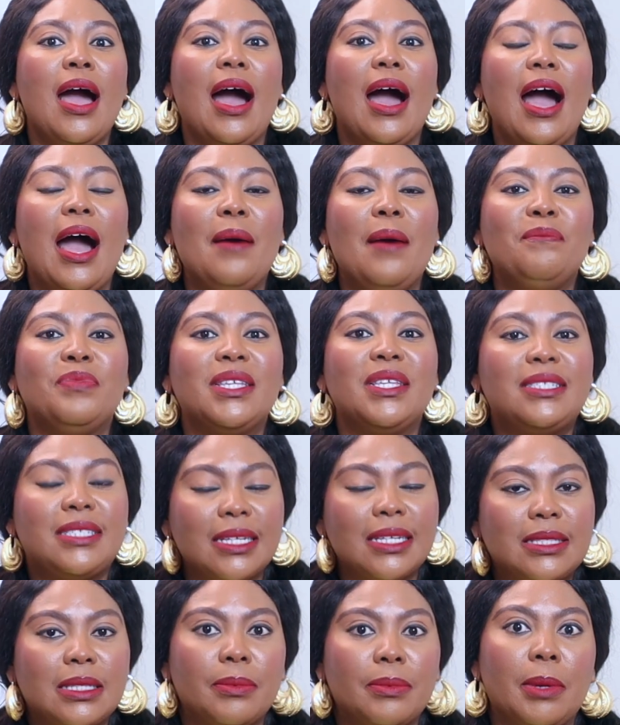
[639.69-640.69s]
the
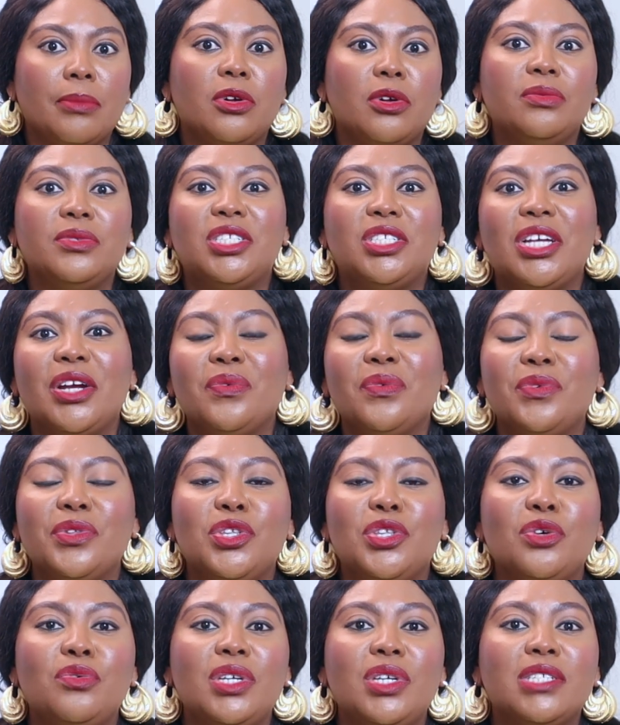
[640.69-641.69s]
6th tip I'm going to be sharing
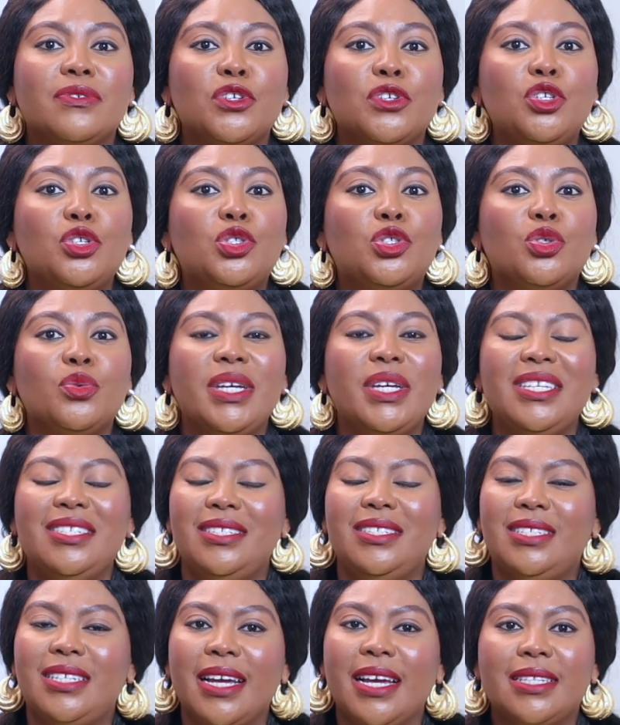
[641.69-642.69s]
with you is for you to
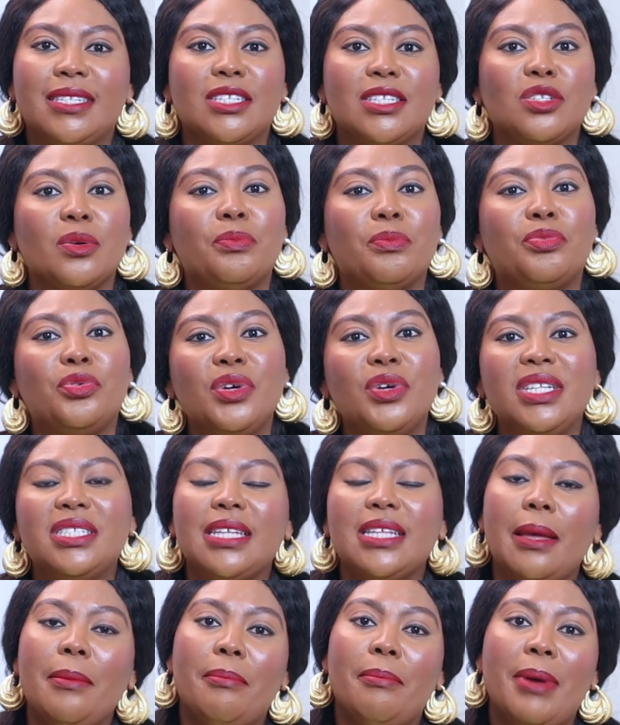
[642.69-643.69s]
inject some prints and